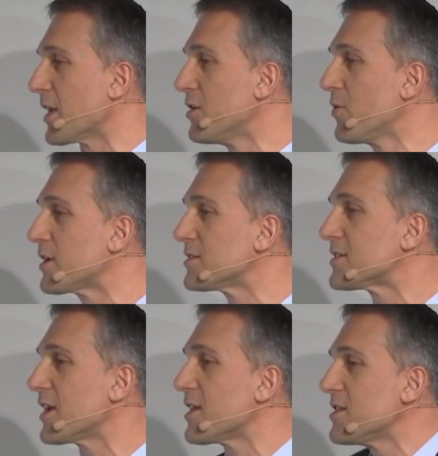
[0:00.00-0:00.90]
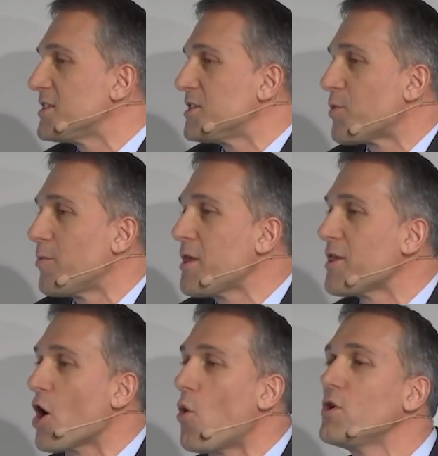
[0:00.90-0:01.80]
And we can say that this is probably
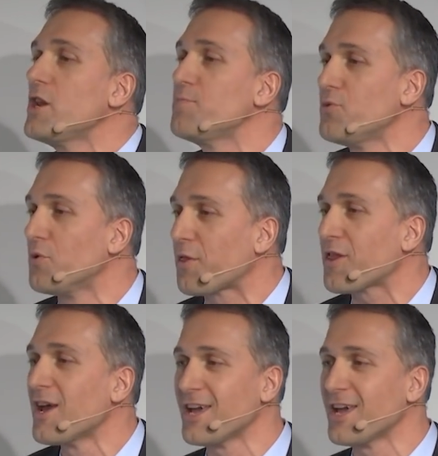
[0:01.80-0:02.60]
the only booth